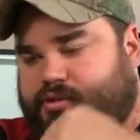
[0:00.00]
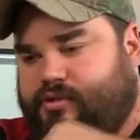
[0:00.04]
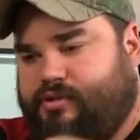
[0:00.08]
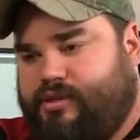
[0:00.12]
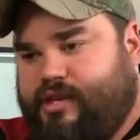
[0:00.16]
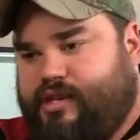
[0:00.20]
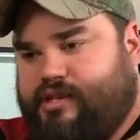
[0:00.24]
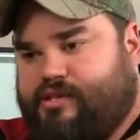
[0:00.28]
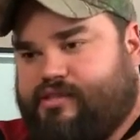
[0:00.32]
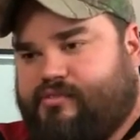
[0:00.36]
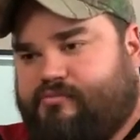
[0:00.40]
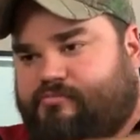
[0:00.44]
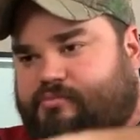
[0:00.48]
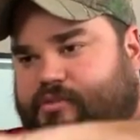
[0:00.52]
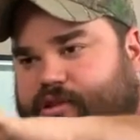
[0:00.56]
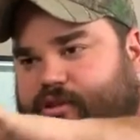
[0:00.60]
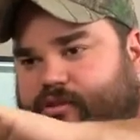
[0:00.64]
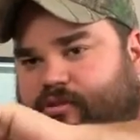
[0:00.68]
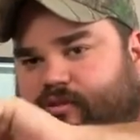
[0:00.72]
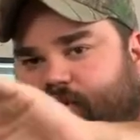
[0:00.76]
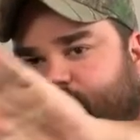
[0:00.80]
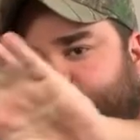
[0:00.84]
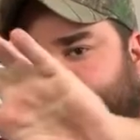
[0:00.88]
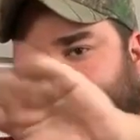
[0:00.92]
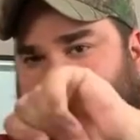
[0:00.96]
things have been
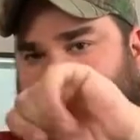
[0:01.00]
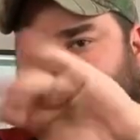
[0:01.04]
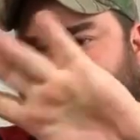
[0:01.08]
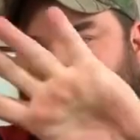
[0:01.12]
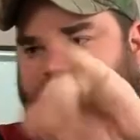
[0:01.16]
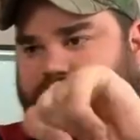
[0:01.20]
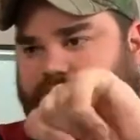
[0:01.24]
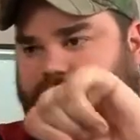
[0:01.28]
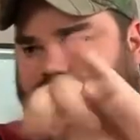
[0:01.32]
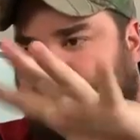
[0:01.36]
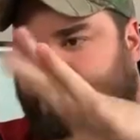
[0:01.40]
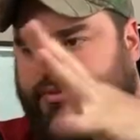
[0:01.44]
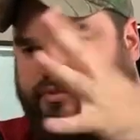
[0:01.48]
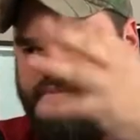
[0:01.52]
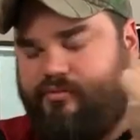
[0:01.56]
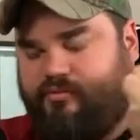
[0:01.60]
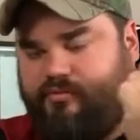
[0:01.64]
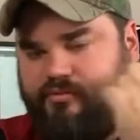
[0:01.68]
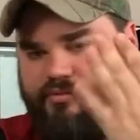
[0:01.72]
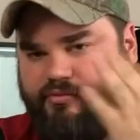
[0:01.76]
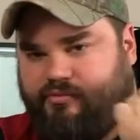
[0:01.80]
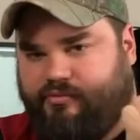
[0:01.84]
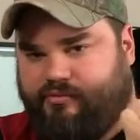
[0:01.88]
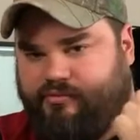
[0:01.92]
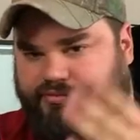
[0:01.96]
a little
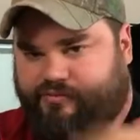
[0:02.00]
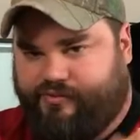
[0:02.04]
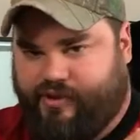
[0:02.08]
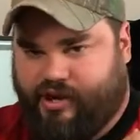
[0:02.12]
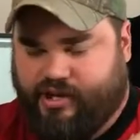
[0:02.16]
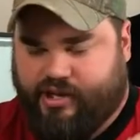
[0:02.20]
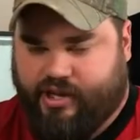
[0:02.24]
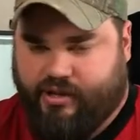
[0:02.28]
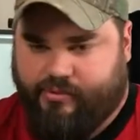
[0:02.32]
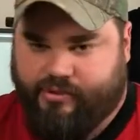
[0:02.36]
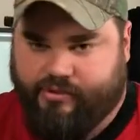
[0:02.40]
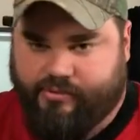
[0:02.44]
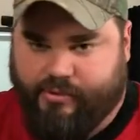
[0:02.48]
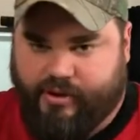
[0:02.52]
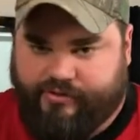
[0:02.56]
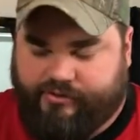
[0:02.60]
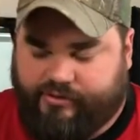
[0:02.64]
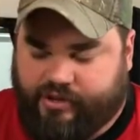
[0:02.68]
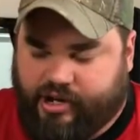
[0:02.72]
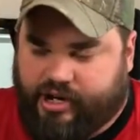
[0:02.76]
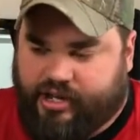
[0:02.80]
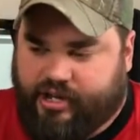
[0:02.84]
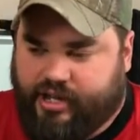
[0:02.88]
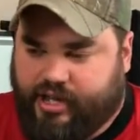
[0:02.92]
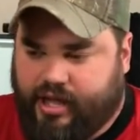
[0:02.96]
funky with my
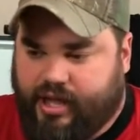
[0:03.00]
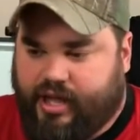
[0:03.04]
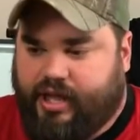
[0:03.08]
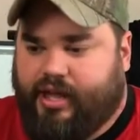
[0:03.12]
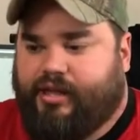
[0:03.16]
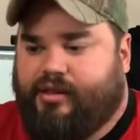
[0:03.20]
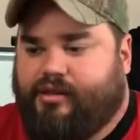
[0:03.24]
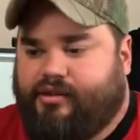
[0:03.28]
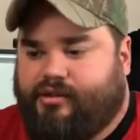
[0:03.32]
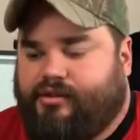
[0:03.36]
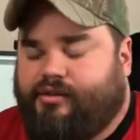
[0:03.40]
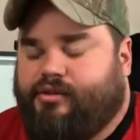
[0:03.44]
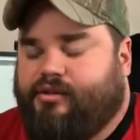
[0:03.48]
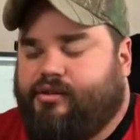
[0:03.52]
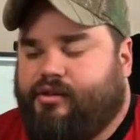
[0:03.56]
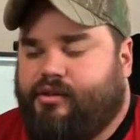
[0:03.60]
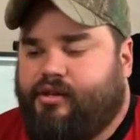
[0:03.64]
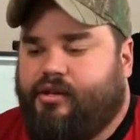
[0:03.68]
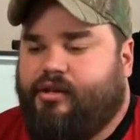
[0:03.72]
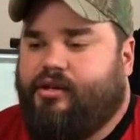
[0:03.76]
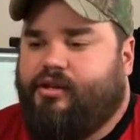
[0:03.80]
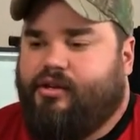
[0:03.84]
fretting hand and